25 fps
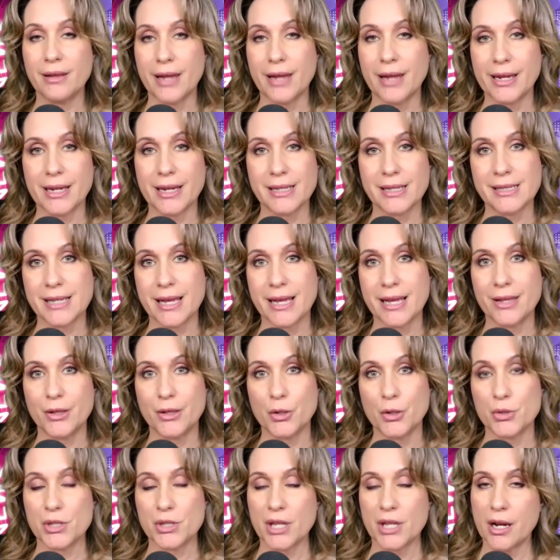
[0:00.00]
Like I said,
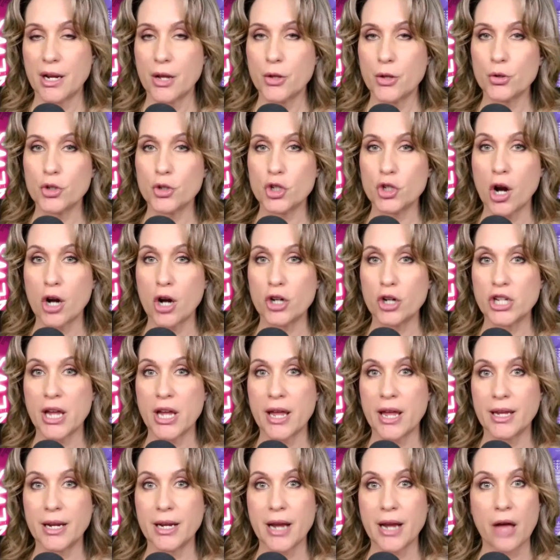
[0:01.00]
there's that other charge
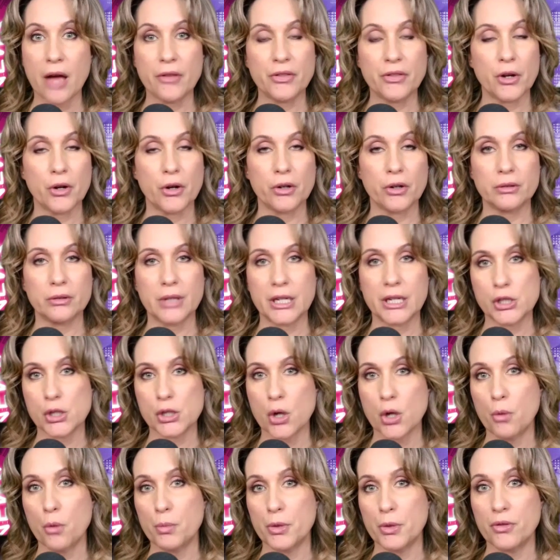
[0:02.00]
hanging out there. Let's
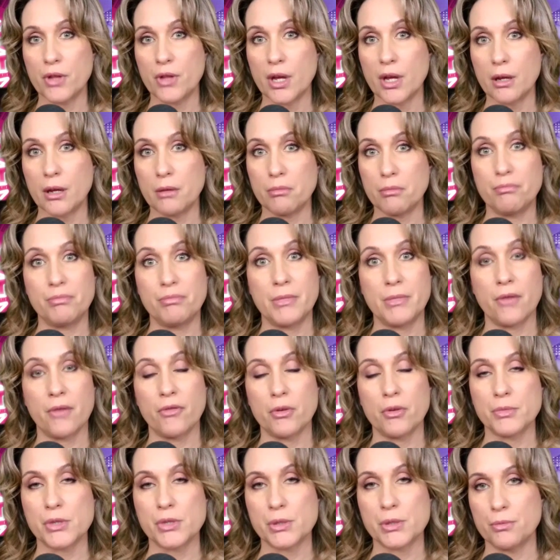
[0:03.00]
hope that they give
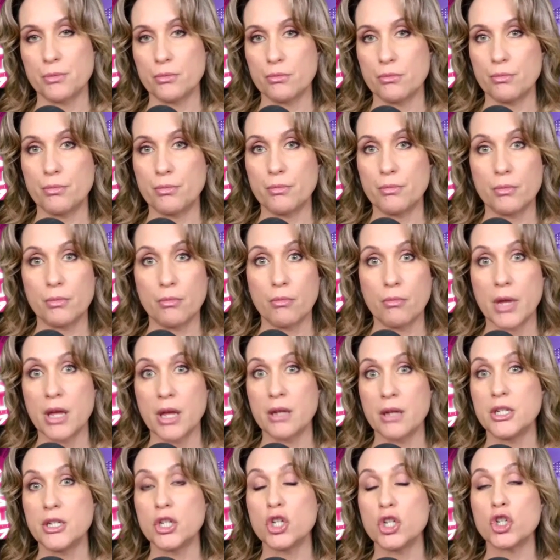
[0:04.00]
him some
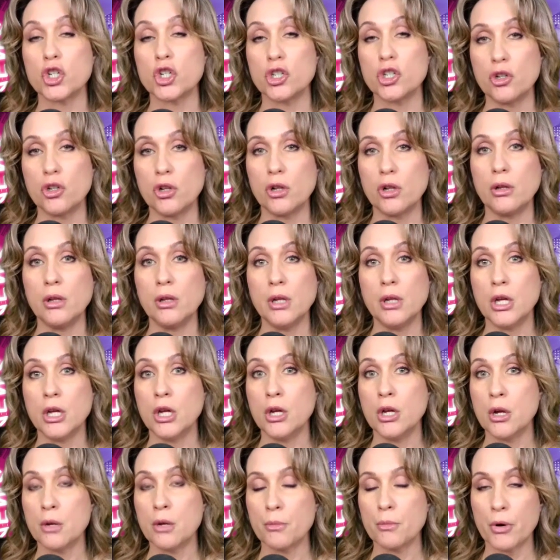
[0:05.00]
additional
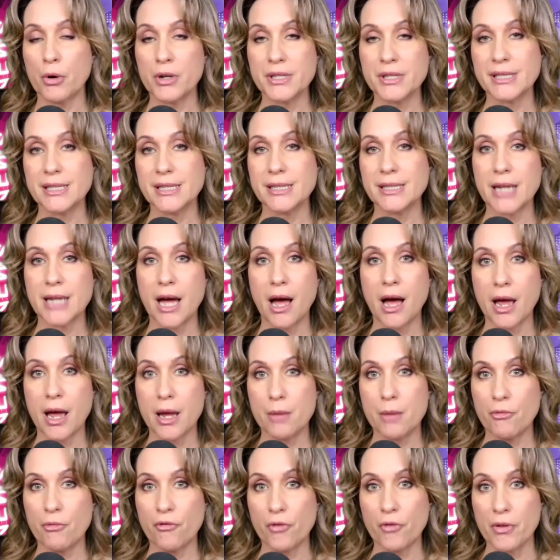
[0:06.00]
prison
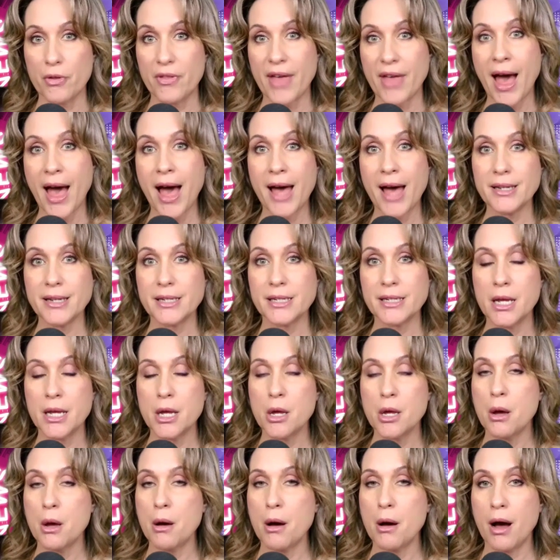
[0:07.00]
time for that.
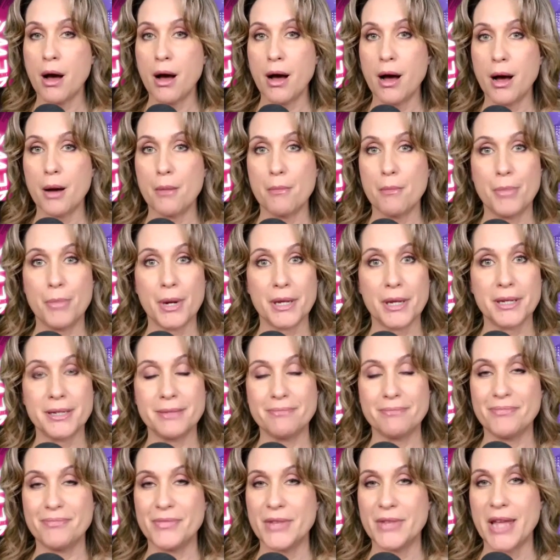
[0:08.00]
But
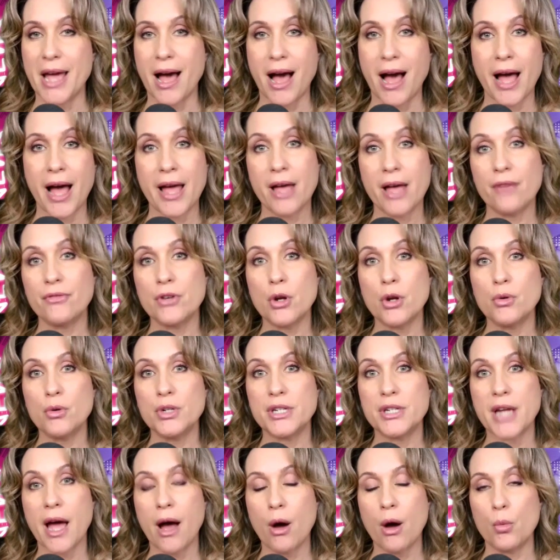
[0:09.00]
yeah, I have no
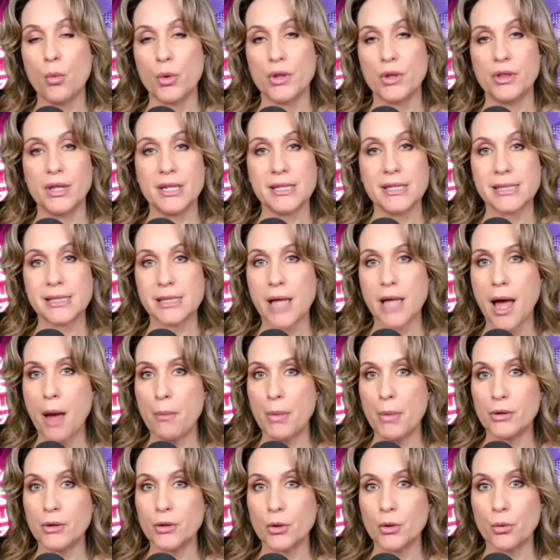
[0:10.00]
doubt with this
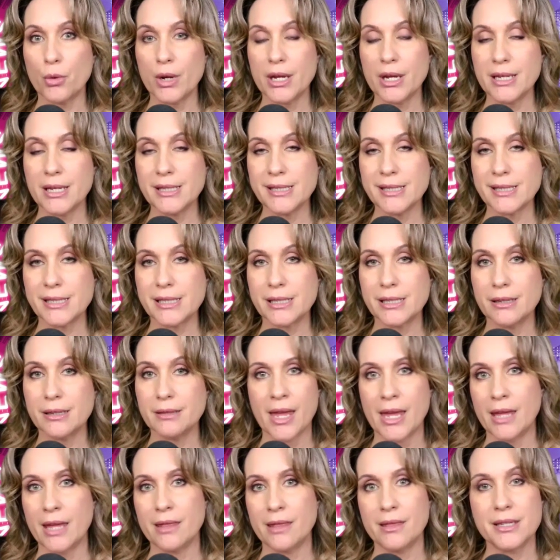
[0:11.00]
slap on the wrist,
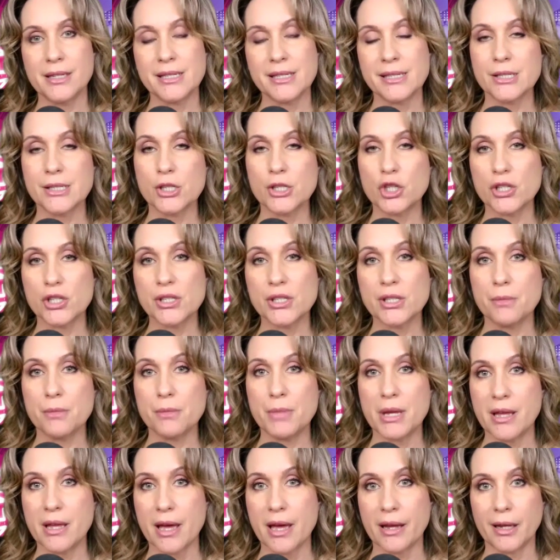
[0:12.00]
this is just the
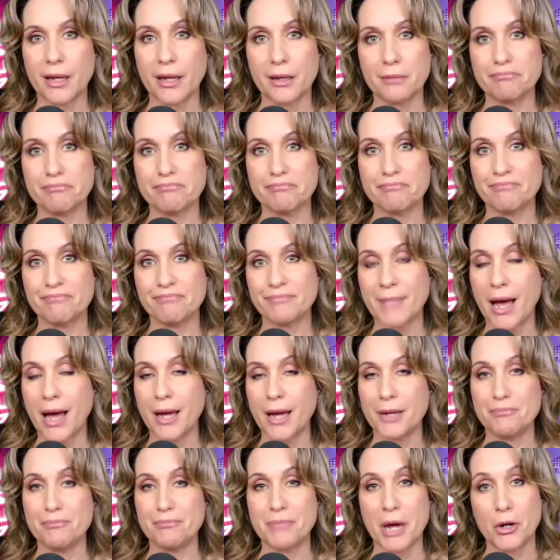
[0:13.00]
beginning.
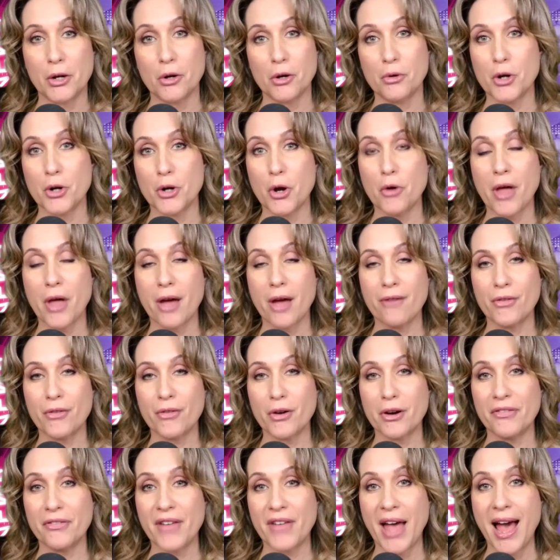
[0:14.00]
I don't know that
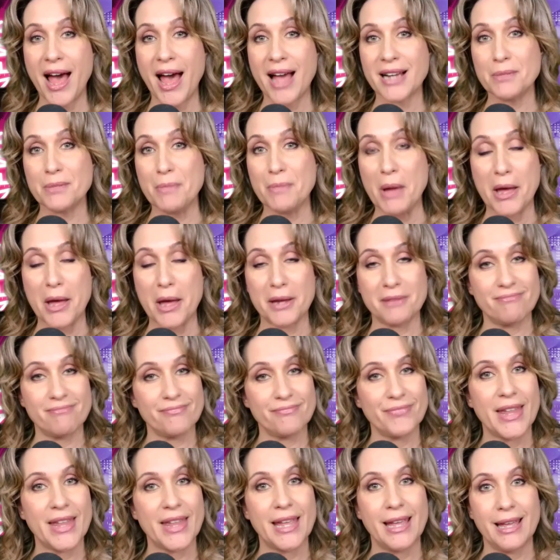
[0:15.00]
for a fact, but
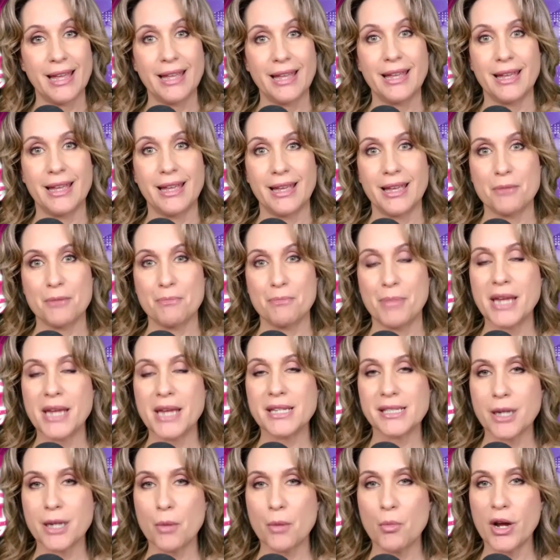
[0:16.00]

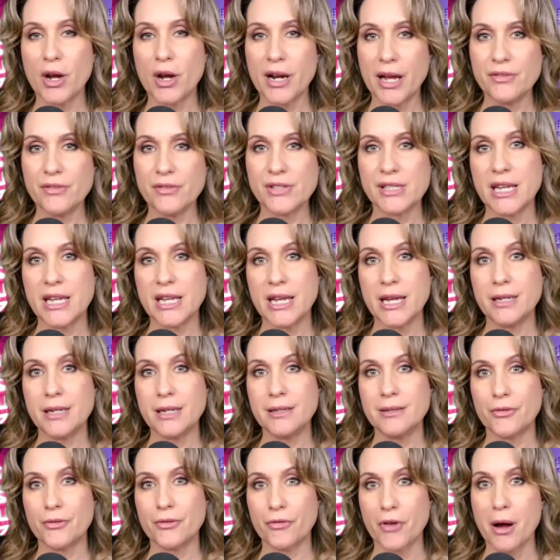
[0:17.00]
based on what I've
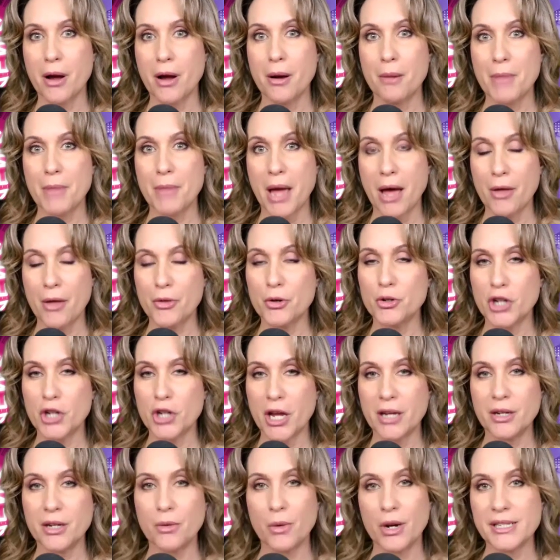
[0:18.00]
seen from other
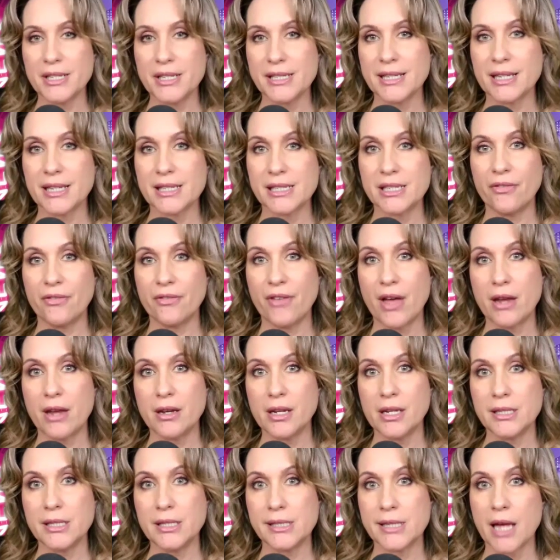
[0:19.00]
January 6th
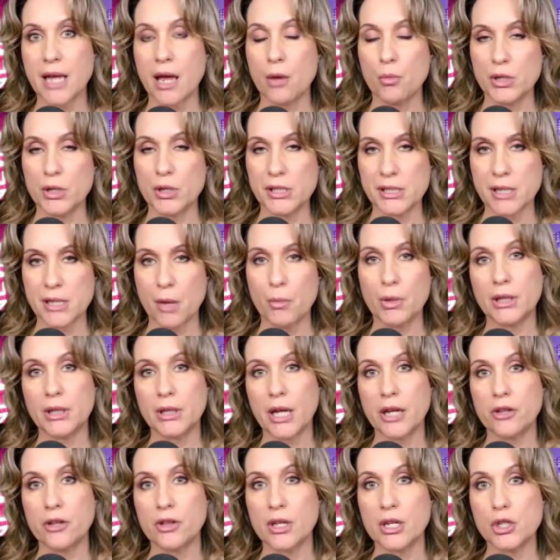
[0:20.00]
defendants and with someone
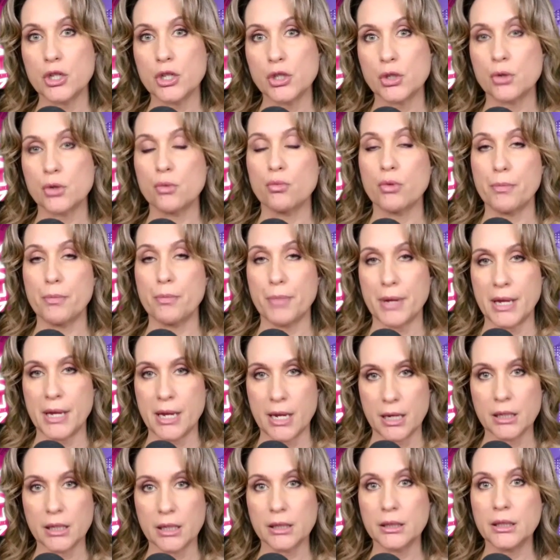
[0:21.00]
like this who
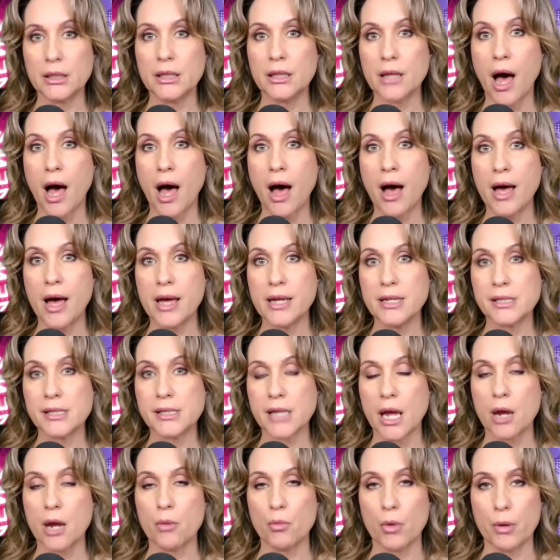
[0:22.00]
repeatedly
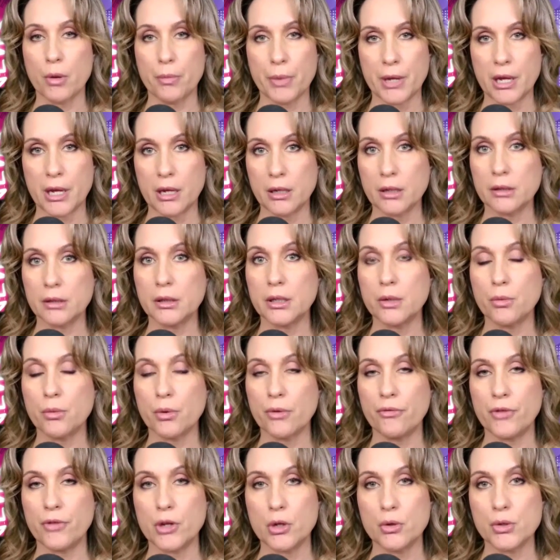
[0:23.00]
lies and repeatedly
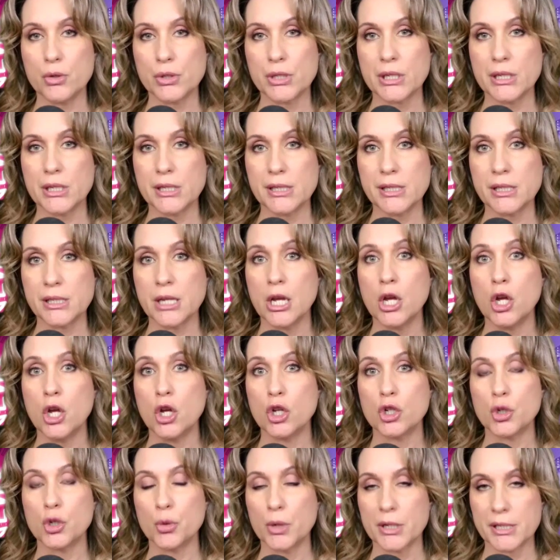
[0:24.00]
refuses
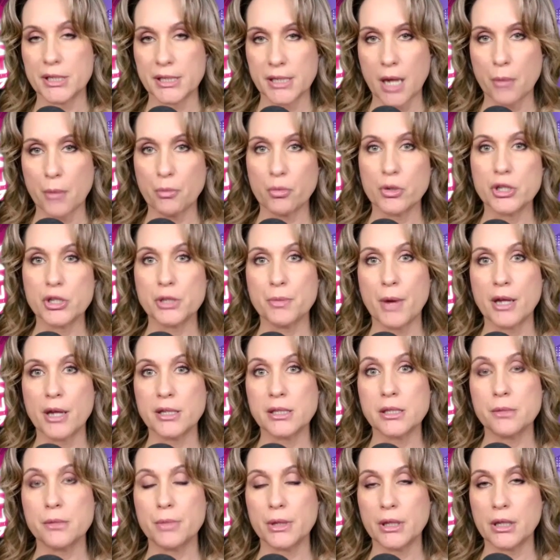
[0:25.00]
to accept
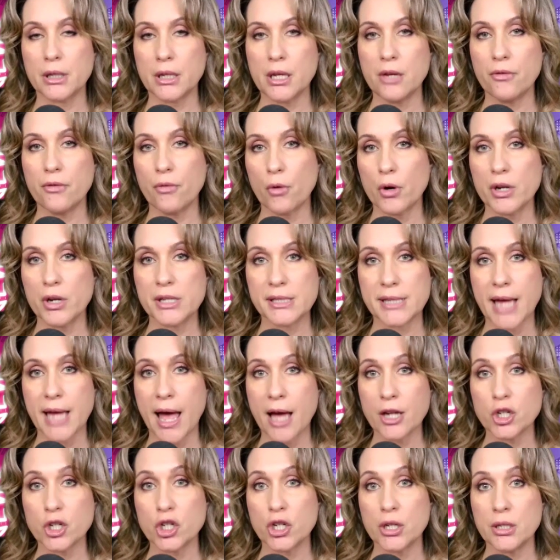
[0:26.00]
responsibility for his
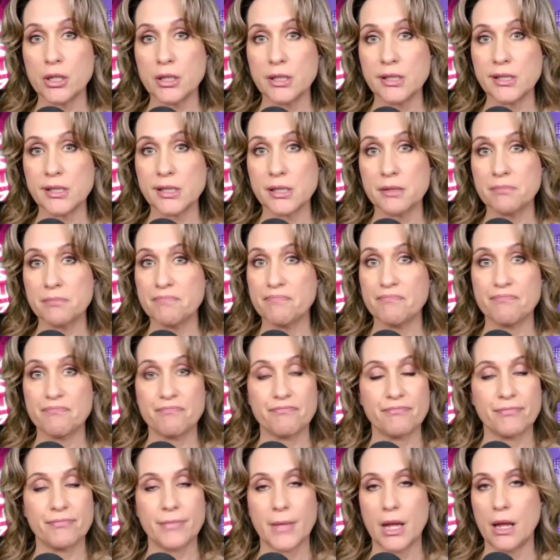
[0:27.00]
actions,
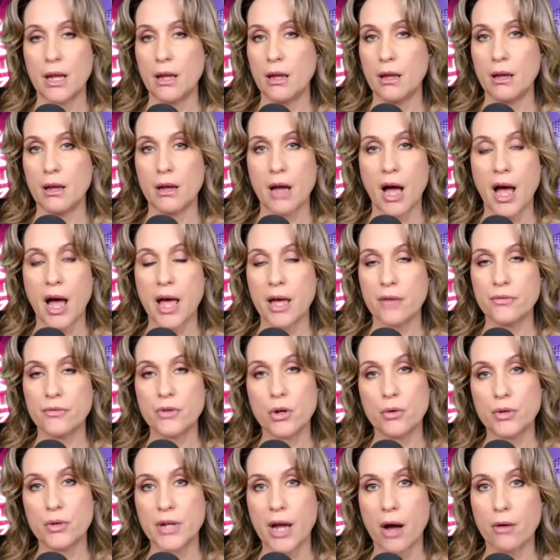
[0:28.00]
I have
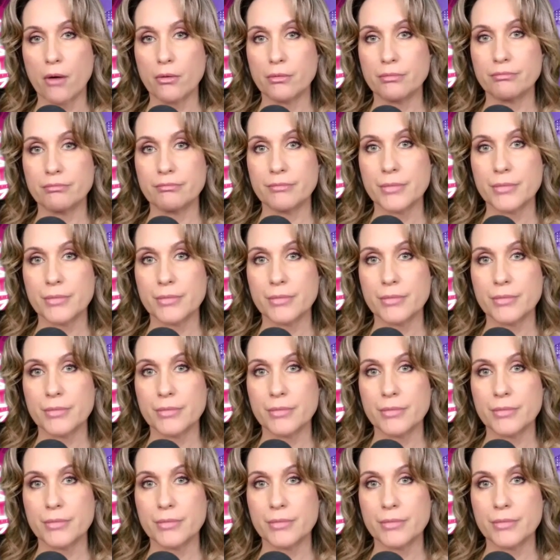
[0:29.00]
no doubt.